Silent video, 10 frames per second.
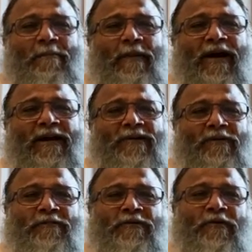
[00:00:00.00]
part
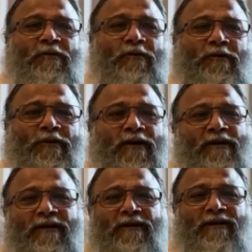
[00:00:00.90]
of the
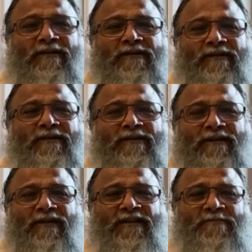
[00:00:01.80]
whole
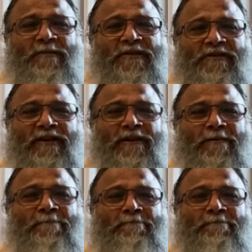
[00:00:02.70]
expression.